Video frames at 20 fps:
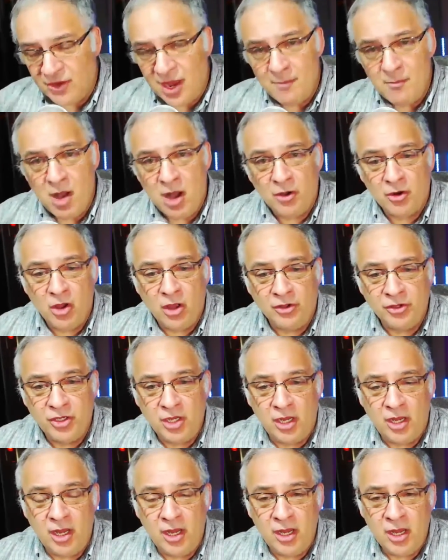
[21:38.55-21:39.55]
If I'm out all
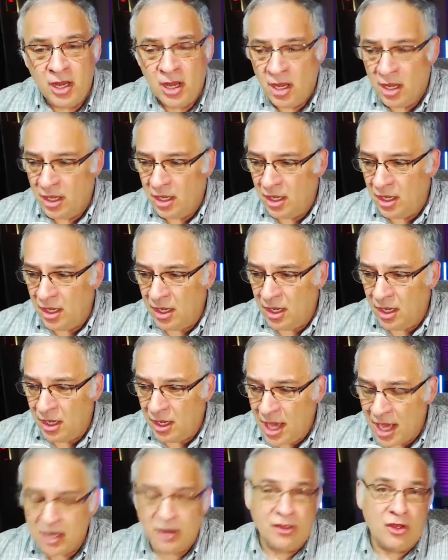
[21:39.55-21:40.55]
day,
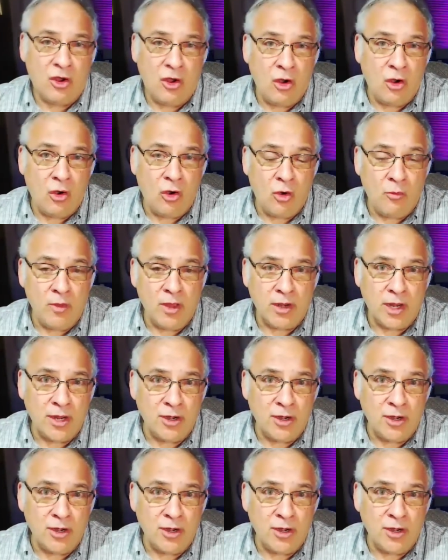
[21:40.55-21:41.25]
out of the home,